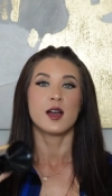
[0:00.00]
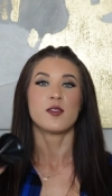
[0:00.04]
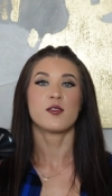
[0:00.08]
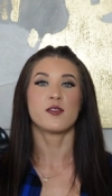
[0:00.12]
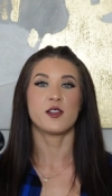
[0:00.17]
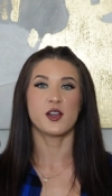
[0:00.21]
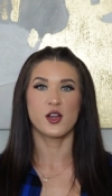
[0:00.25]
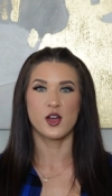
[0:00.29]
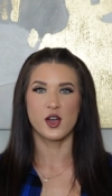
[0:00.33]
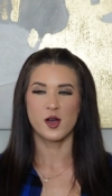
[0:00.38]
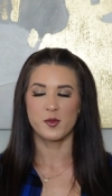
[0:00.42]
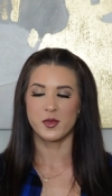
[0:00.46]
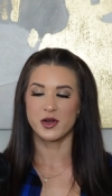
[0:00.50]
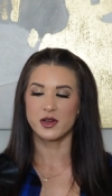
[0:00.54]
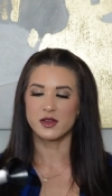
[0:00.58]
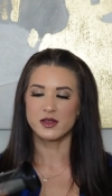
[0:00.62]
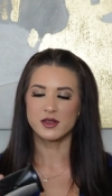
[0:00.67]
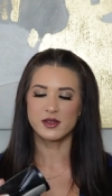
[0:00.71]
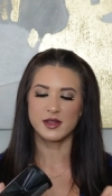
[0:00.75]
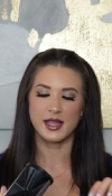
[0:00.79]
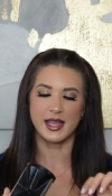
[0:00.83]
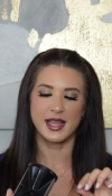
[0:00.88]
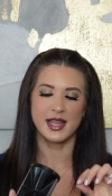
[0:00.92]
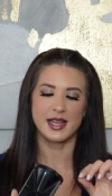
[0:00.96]

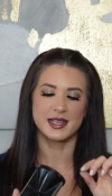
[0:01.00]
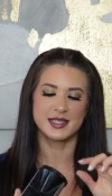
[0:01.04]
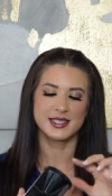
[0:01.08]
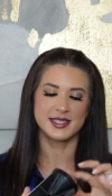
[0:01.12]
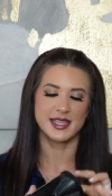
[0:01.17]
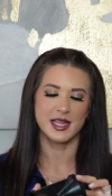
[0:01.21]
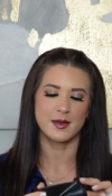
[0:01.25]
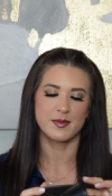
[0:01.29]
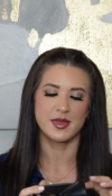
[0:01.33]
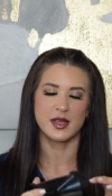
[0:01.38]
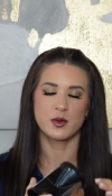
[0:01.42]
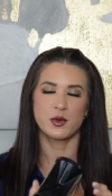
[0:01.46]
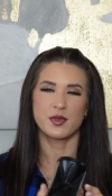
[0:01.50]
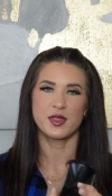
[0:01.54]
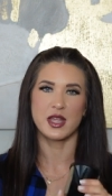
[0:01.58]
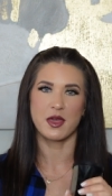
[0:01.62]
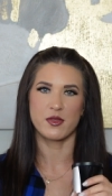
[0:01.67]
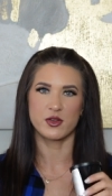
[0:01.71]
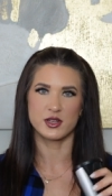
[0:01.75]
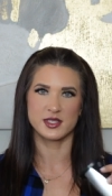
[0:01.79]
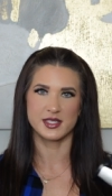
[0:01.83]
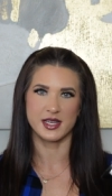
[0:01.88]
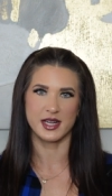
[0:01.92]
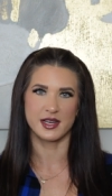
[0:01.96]
Phenomenal. And same thing with the
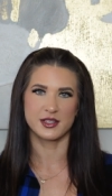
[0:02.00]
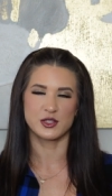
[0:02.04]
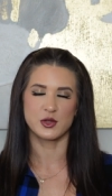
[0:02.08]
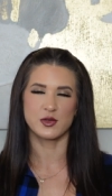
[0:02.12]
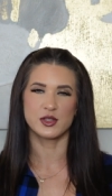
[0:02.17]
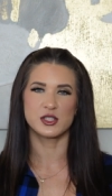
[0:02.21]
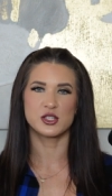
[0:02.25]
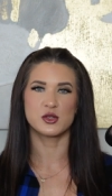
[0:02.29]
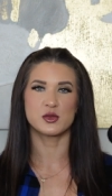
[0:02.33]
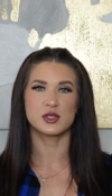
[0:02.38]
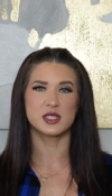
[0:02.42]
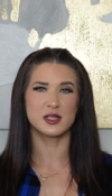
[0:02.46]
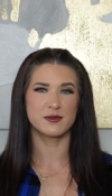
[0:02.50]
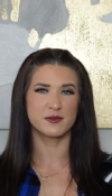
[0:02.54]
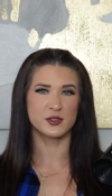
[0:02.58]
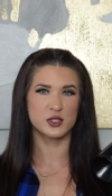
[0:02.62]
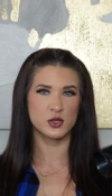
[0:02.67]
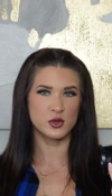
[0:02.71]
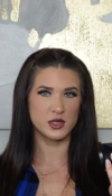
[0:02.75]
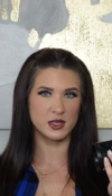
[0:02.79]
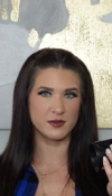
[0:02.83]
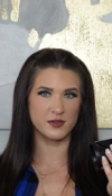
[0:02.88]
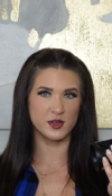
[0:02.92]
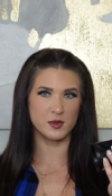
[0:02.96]
other side. So they do diff
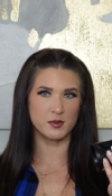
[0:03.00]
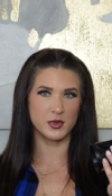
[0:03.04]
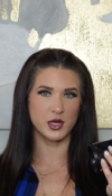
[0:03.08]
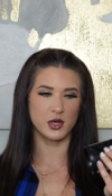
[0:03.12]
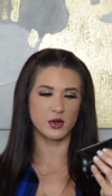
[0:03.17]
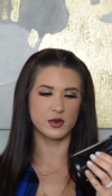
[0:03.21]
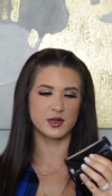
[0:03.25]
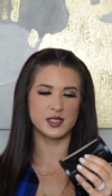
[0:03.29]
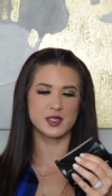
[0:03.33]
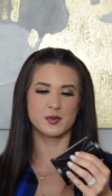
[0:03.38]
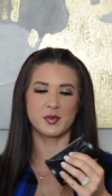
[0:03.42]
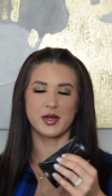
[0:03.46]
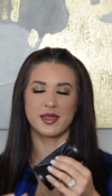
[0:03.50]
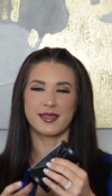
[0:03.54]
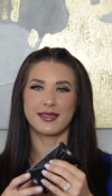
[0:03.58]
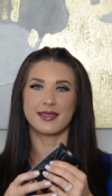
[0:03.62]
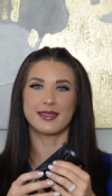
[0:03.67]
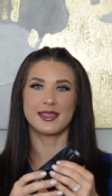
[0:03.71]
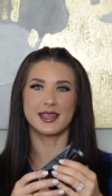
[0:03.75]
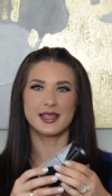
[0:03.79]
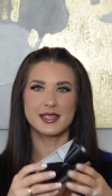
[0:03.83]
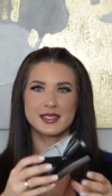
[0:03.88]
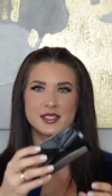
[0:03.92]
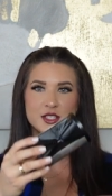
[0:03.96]
two different modes, but
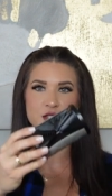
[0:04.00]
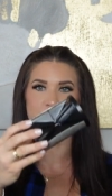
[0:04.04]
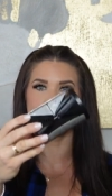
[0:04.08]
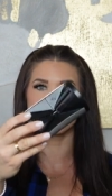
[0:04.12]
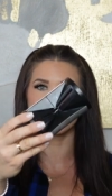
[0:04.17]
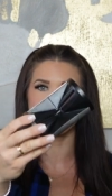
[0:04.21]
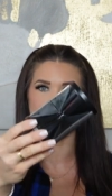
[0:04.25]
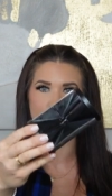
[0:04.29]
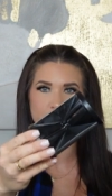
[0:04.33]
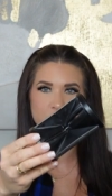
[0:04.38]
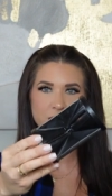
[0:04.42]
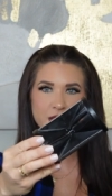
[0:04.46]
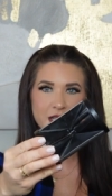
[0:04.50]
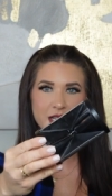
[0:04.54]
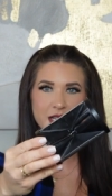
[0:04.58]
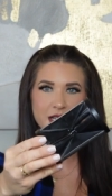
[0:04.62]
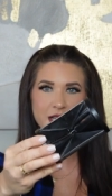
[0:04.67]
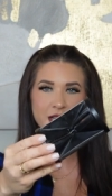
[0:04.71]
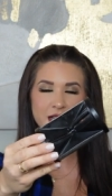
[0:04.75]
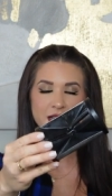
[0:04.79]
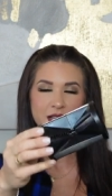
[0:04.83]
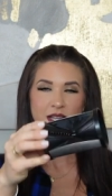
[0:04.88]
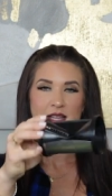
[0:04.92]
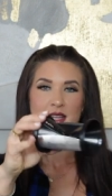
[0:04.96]
this
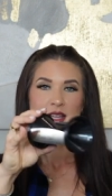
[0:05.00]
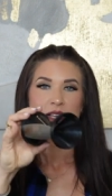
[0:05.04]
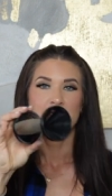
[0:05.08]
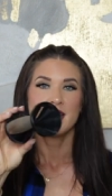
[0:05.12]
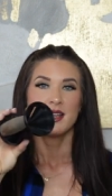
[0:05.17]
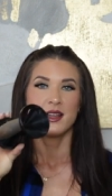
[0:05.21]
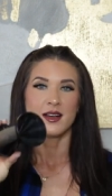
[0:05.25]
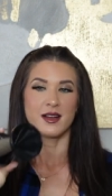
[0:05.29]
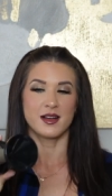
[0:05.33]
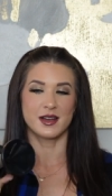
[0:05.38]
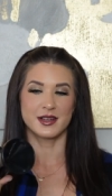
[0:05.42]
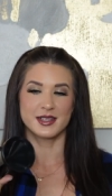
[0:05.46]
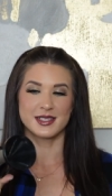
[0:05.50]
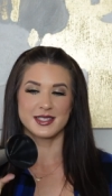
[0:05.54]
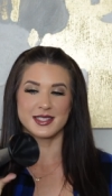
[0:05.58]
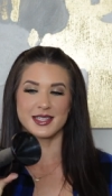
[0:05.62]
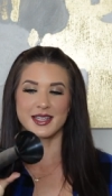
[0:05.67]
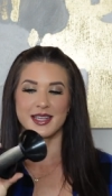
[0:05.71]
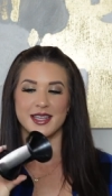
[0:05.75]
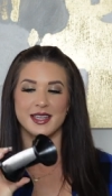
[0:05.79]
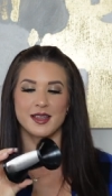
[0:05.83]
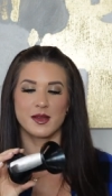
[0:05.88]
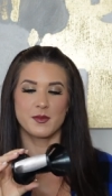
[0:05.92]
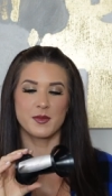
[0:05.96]
truly,
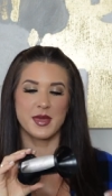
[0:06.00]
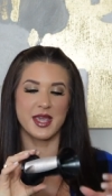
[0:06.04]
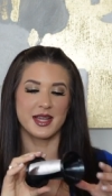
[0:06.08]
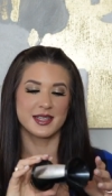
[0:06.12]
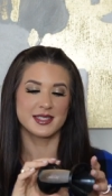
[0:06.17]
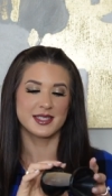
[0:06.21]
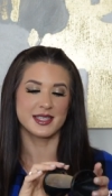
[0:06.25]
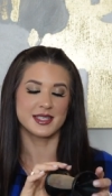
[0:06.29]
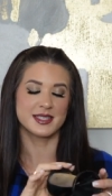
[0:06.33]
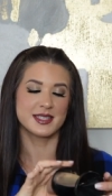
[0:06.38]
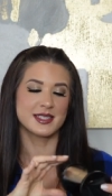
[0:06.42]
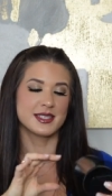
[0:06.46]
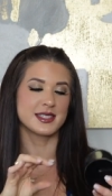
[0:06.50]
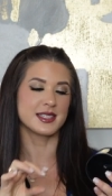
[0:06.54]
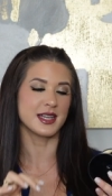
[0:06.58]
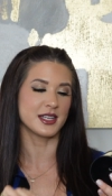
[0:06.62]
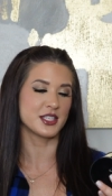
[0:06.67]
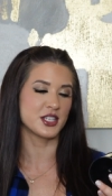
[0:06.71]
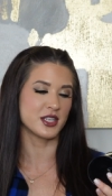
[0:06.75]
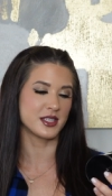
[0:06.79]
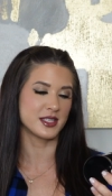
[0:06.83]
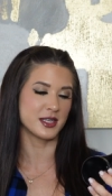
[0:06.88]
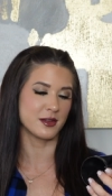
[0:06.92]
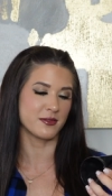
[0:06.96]
honestly, makes
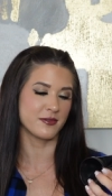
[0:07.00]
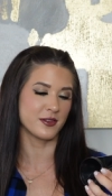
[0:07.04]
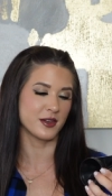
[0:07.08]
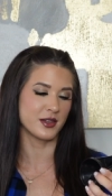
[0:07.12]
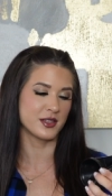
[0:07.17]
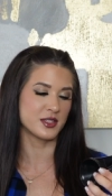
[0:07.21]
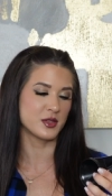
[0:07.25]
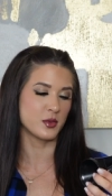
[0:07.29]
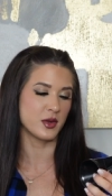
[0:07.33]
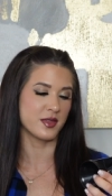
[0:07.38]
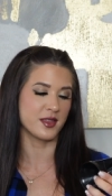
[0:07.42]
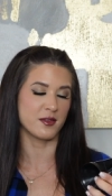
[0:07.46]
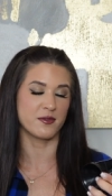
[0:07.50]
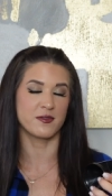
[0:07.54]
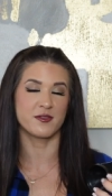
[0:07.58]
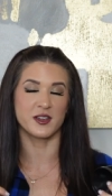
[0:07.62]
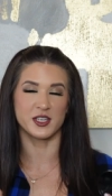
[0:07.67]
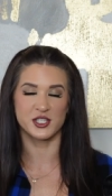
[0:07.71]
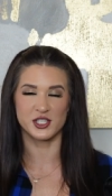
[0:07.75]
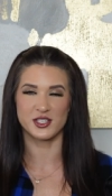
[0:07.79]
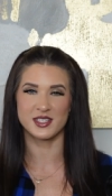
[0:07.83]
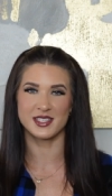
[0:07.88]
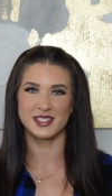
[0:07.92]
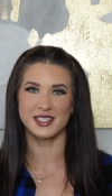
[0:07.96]
such a difference with
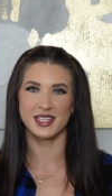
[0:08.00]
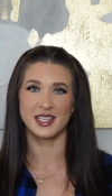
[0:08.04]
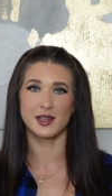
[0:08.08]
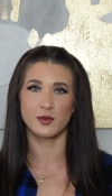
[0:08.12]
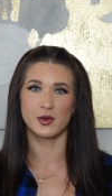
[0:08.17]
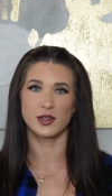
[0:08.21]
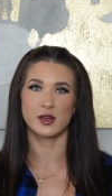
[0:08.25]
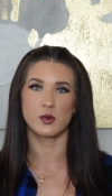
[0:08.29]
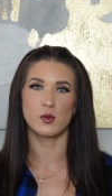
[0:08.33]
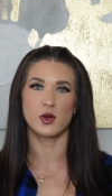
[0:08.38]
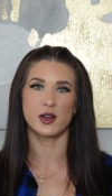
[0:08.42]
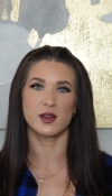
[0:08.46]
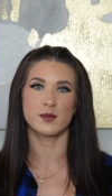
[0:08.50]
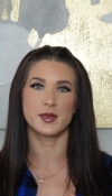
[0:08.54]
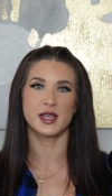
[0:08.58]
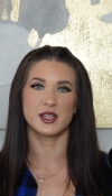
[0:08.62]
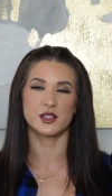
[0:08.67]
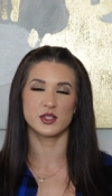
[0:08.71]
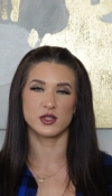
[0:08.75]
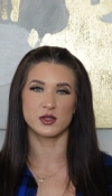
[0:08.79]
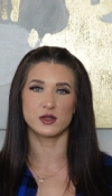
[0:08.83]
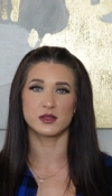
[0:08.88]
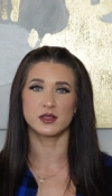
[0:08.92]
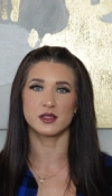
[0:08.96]
efficiency when you wanna make
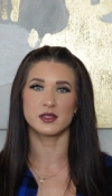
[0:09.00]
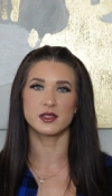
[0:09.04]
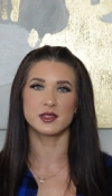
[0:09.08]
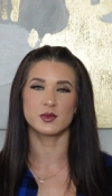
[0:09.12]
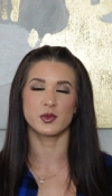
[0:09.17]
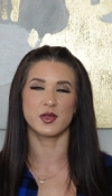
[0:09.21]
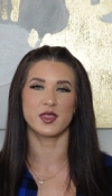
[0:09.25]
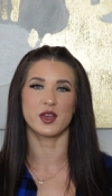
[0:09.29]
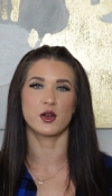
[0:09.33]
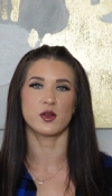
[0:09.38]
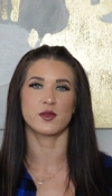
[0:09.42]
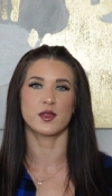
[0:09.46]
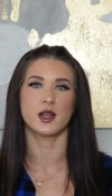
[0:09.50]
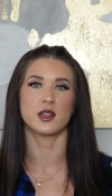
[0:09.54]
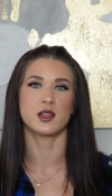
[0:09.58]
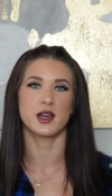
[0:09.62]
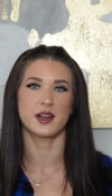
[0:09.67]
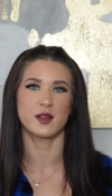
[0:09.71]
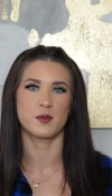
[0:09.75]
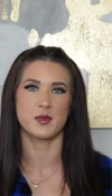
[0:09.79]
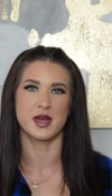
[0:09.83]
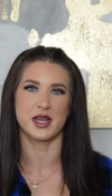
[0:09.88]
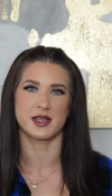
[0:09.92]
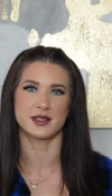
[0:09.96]
zoodles without a
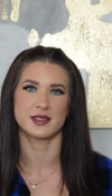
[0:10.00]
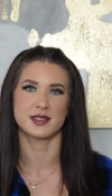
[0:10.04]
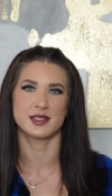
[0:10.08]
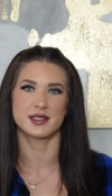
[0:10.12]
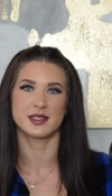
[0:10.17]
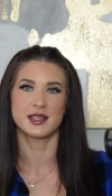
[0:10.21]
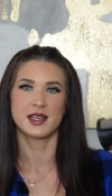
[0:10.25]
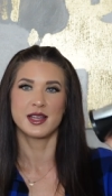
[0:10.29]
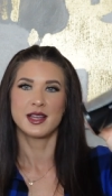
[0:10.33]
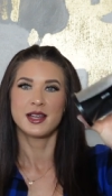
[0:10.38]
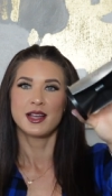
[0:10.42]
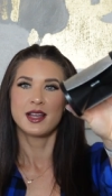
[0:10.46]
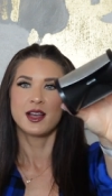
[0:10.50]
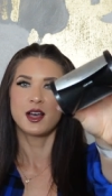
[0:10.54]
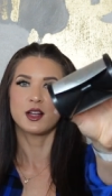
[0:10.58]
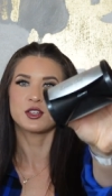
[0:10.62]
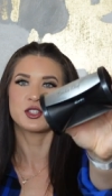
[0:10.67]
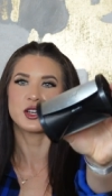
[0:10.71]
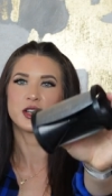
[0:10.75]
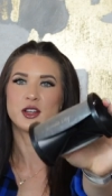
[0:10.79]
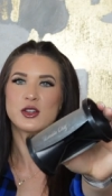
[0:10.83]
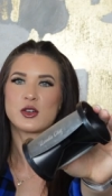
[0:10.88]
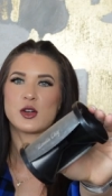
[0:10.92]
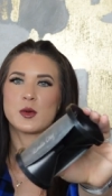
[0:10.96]
lot of mess. I'll
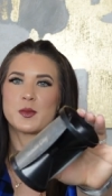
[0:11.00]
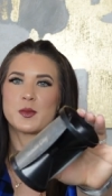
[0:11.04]
try to go